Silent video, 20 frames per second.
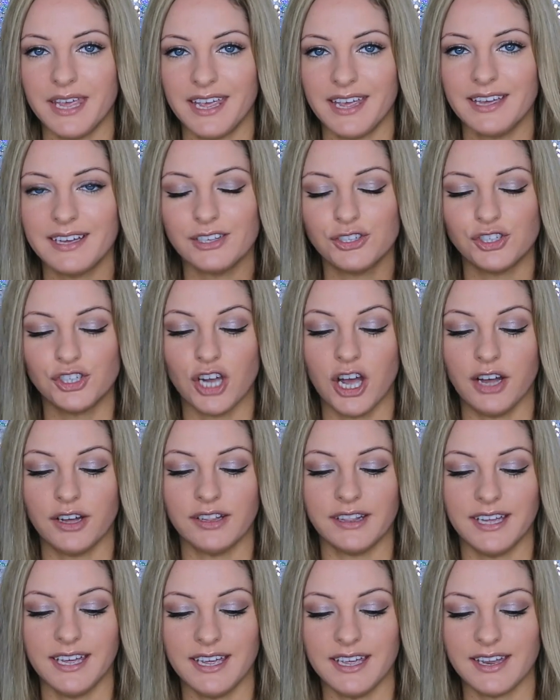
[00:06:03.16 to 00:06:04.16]
Pink
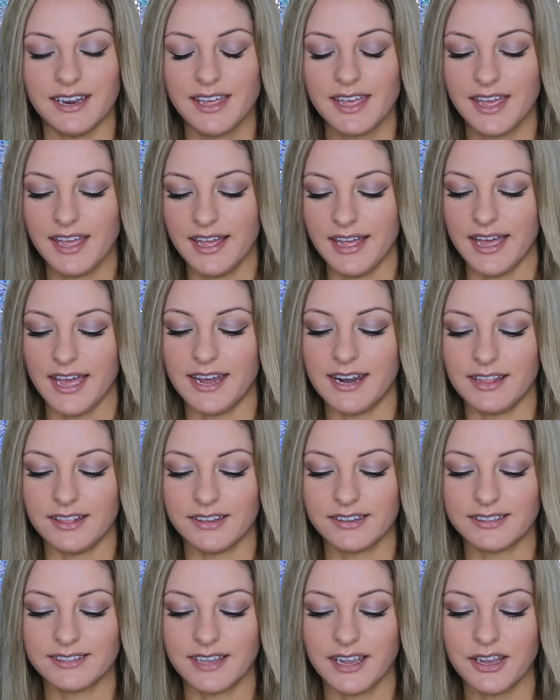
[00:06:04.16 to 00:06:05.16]
Chocolate, and
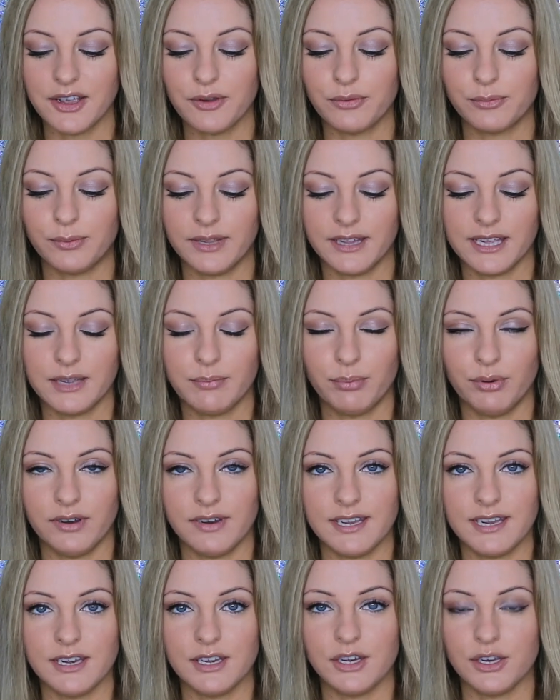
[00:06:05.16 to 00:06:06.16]
it looks like a really
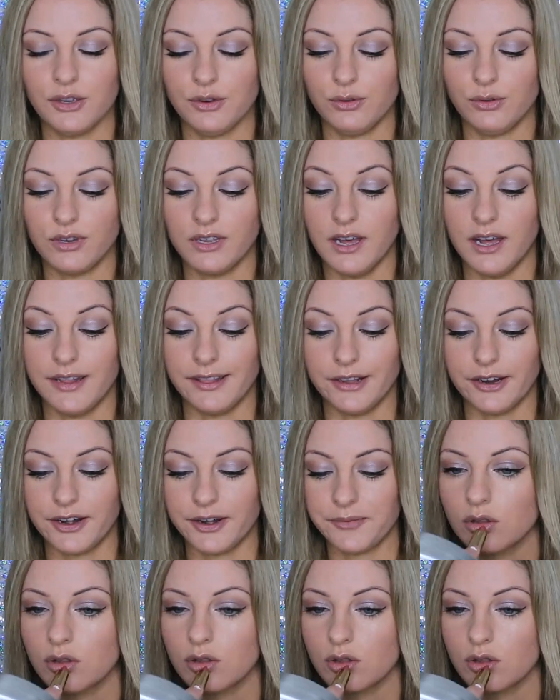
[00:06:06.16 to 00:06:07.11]
pretty nude color.